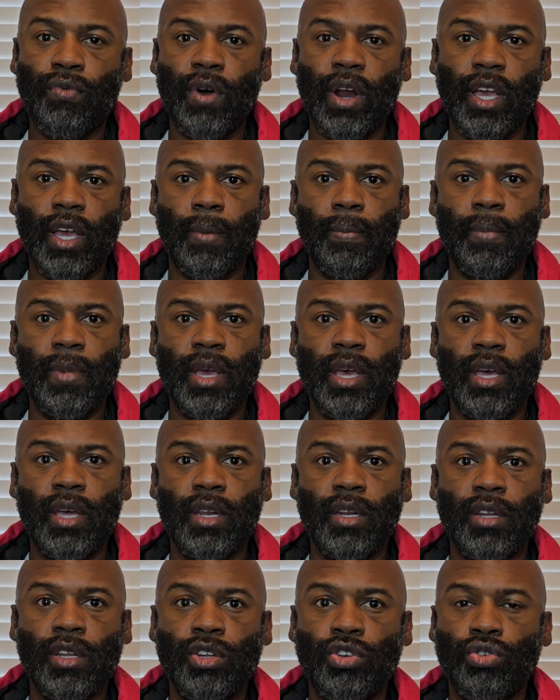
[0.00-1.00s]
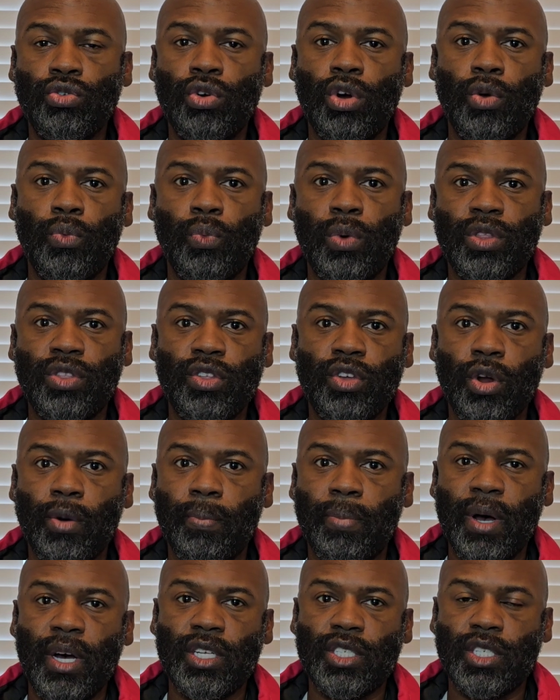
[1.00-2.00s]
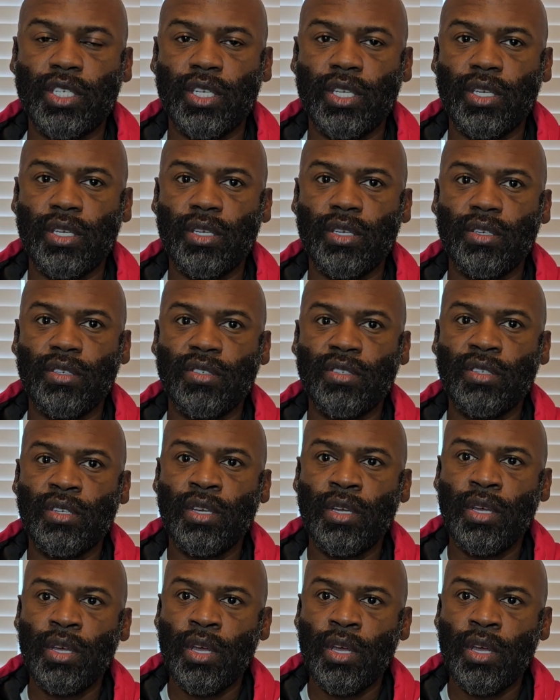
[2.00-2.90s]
recommend doing with your budget is,